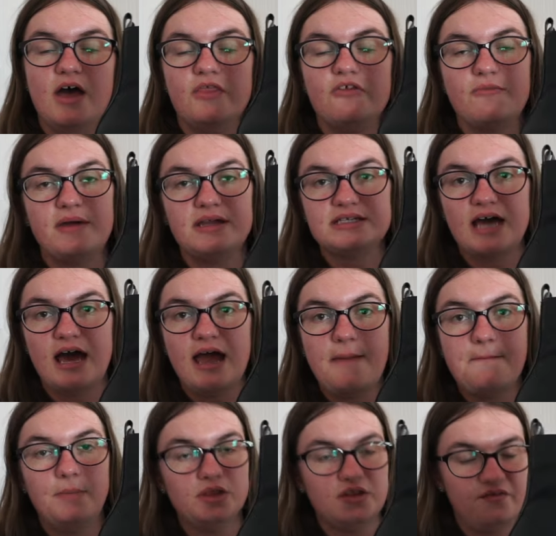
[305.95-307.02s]
They're a bit
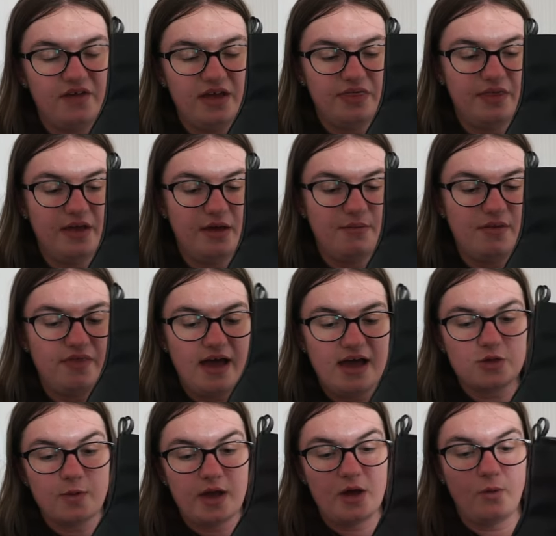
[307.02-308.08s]
tight, but they fit them. That
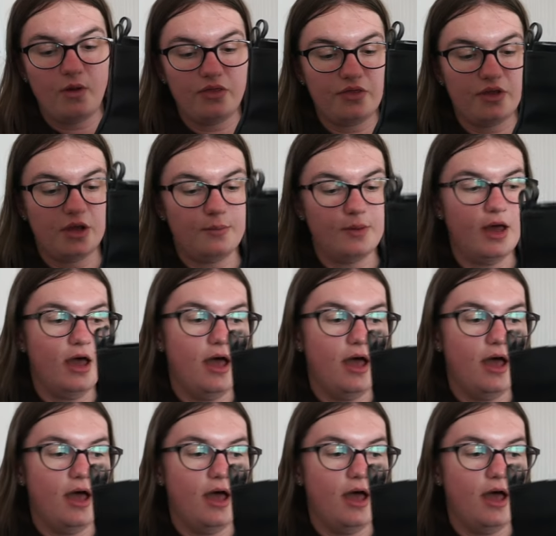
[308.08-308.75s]
is why I want them,